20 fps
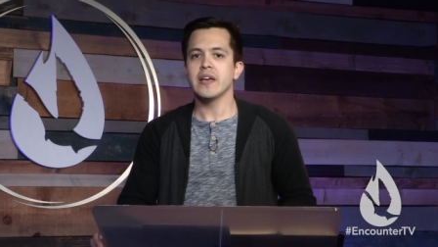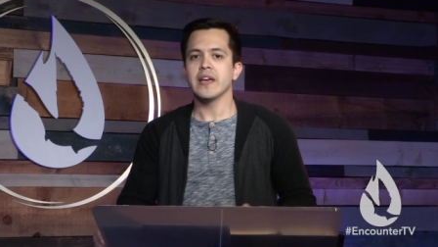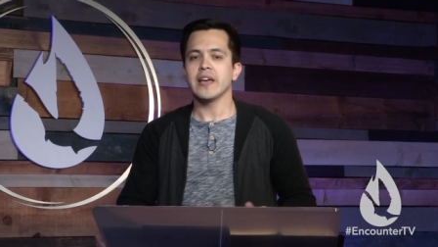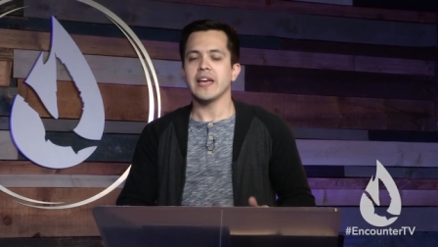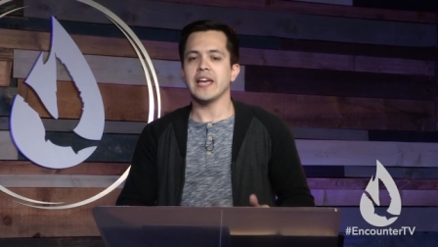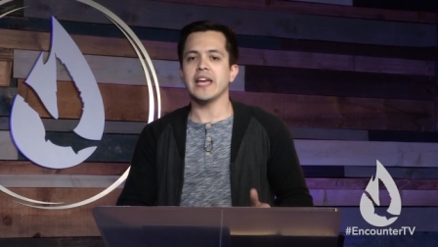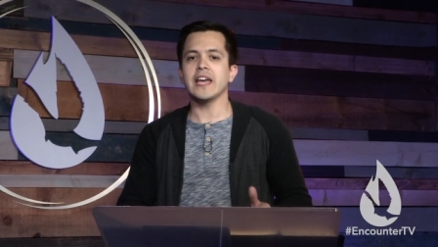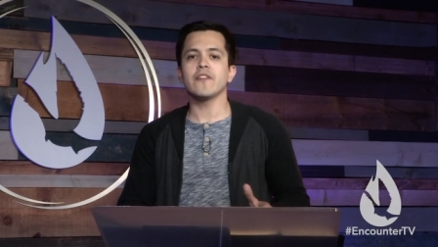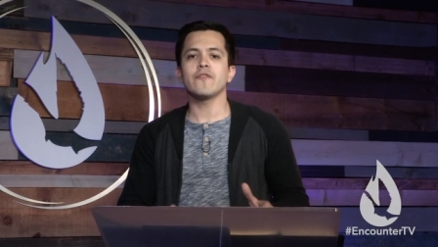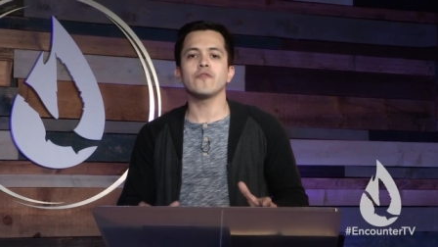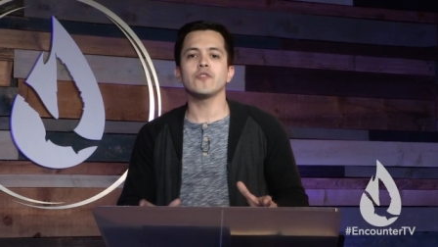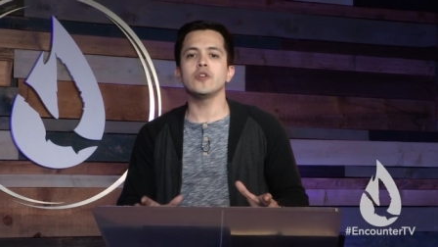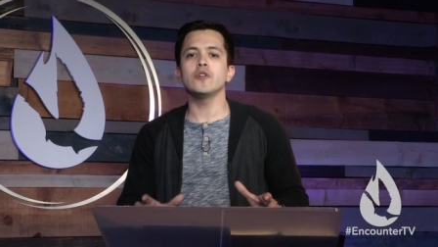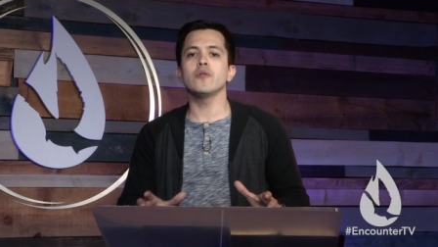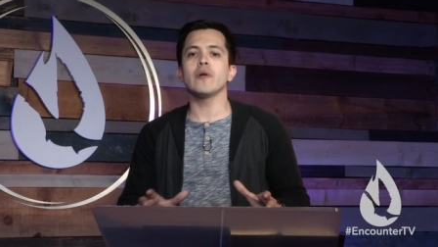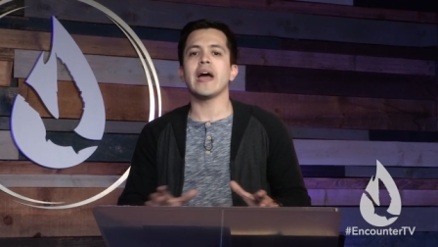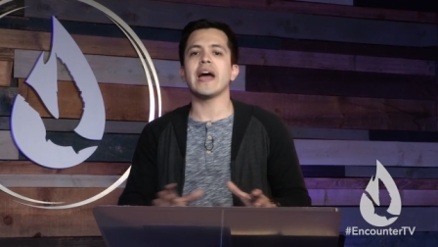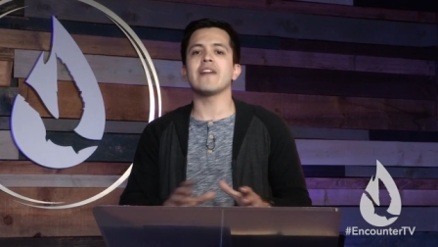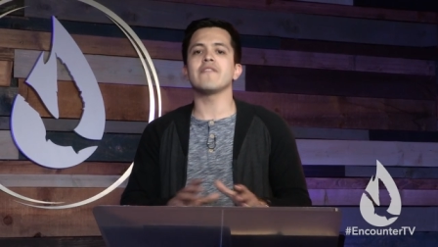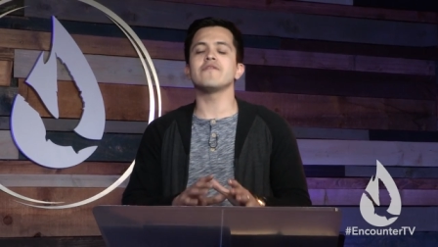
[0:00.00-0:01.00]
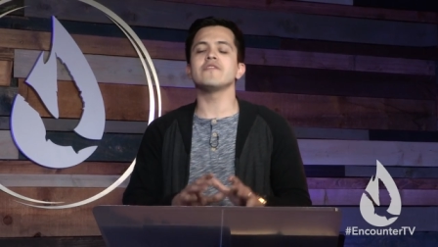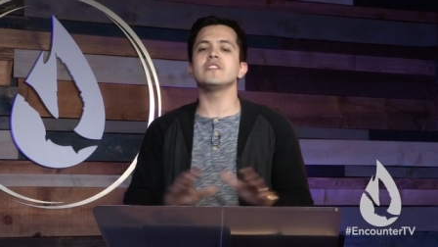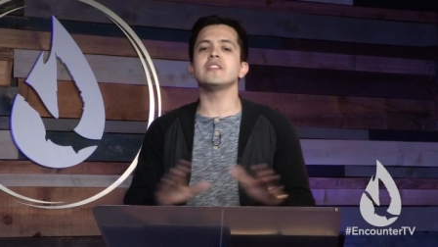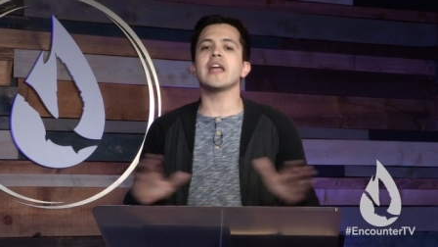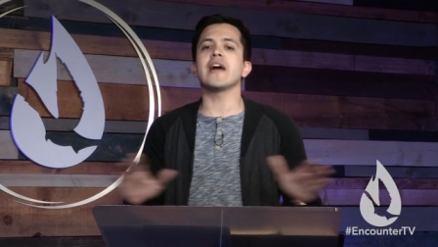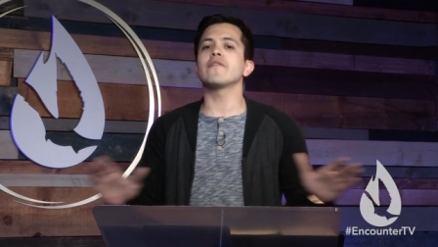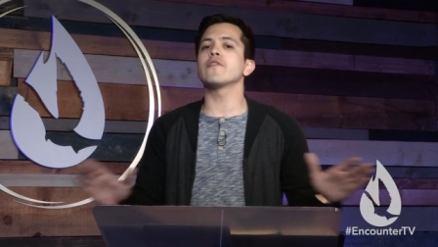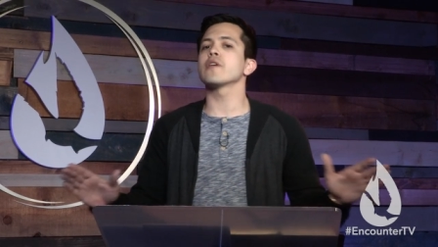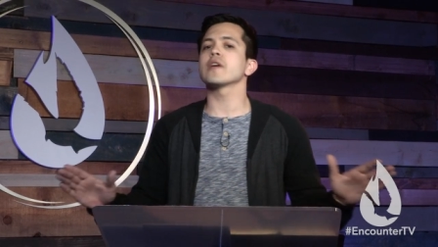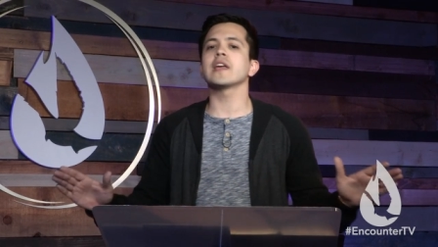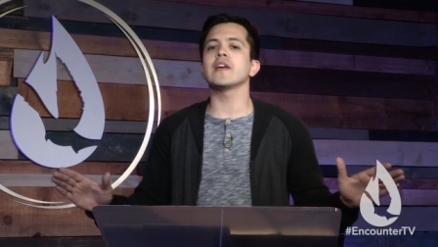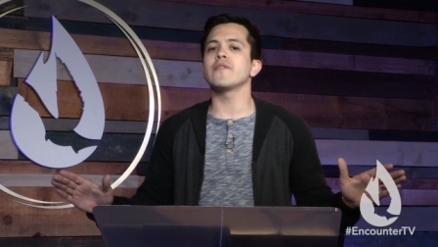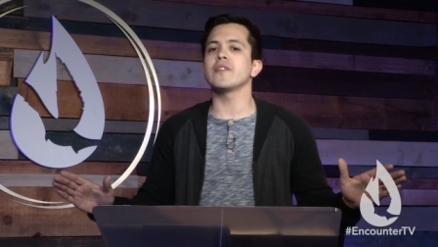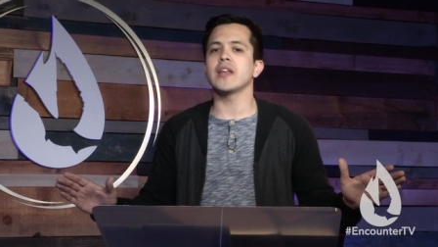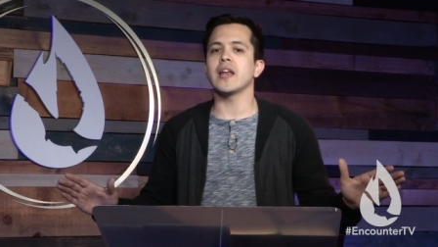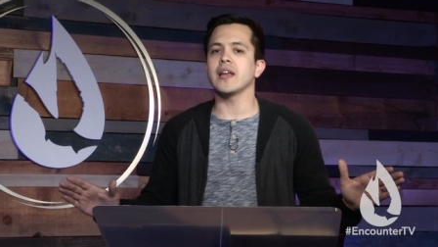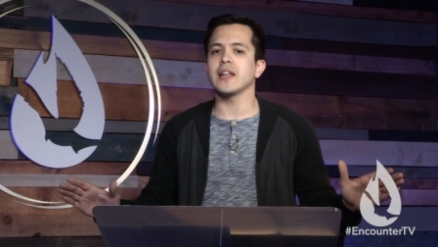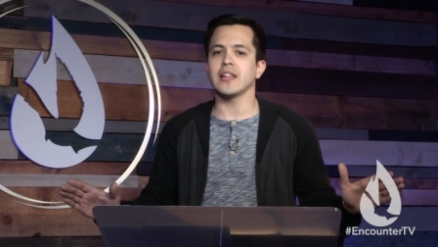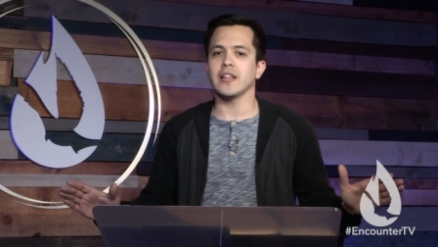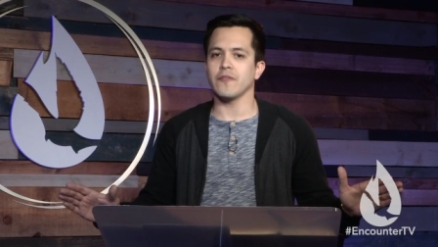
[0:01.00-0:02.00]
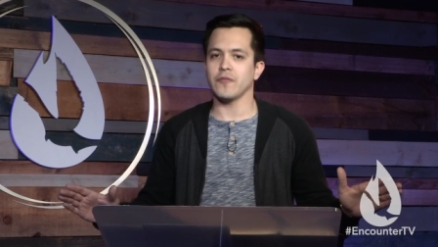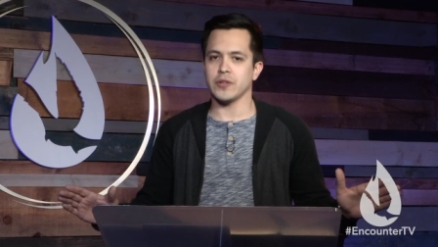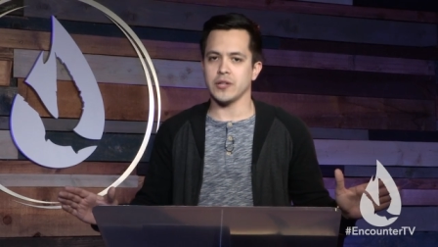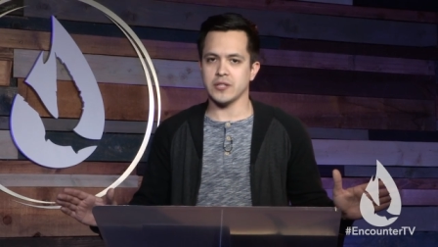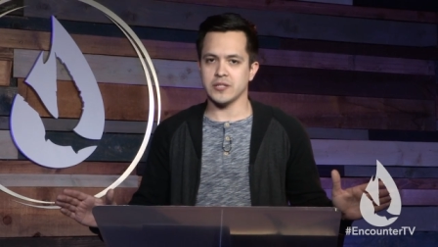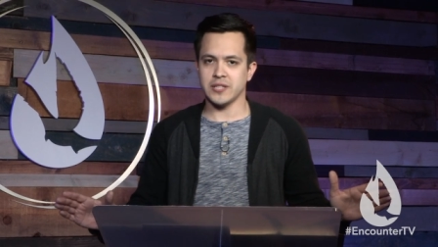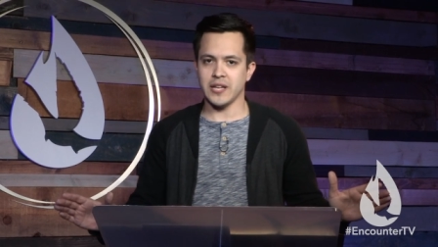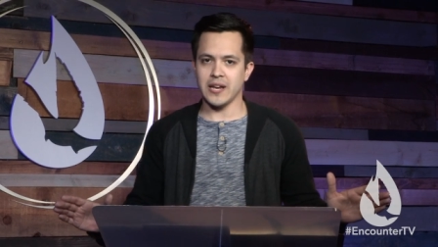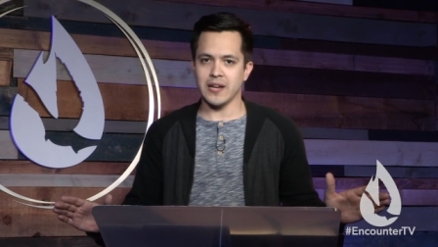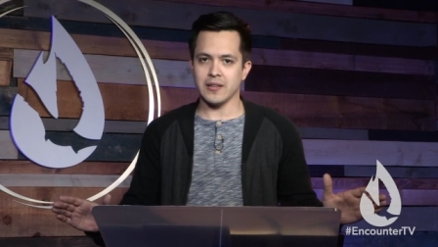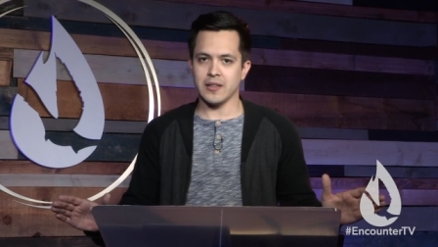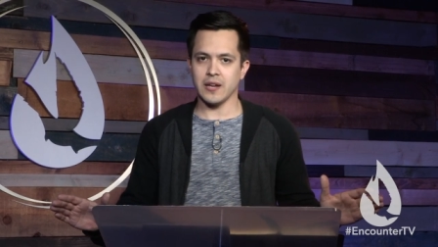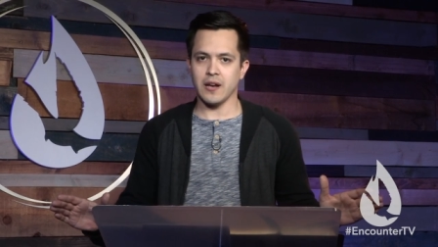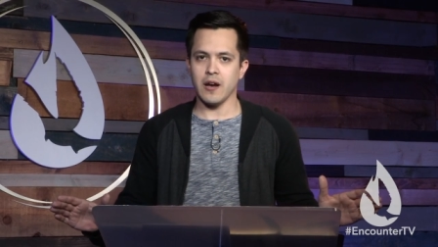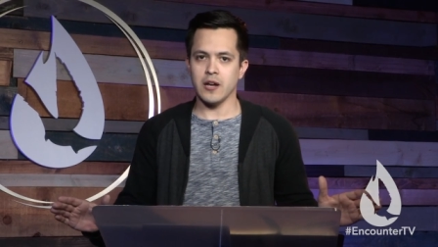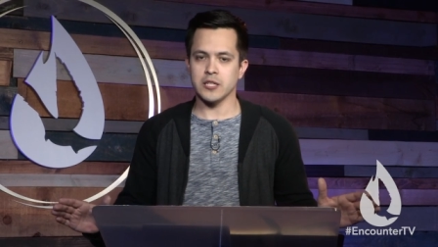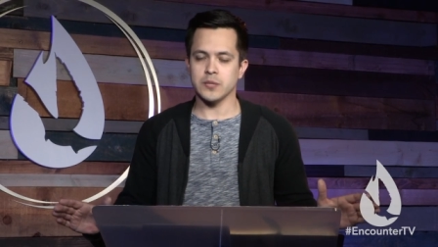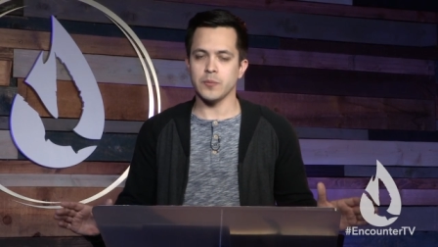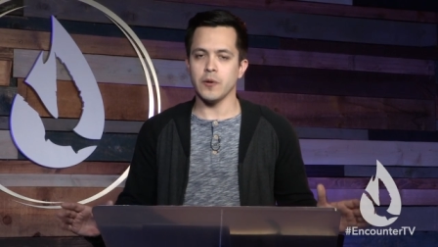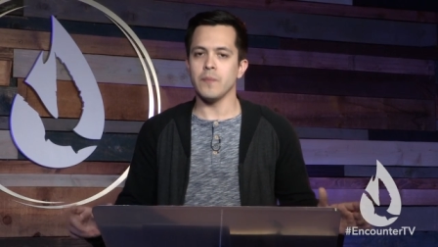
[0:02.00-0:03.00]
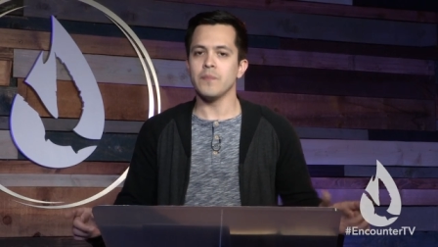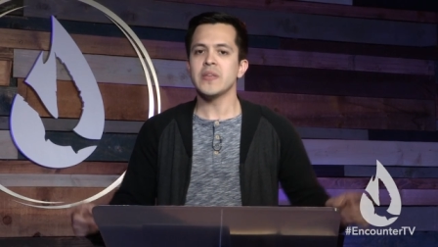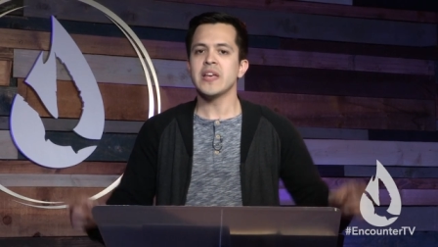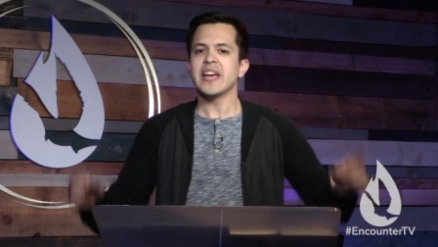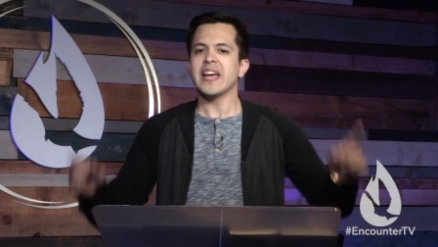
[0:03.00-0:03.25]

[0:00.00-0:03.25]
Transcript: If you have never given anything for the sake of the gospel,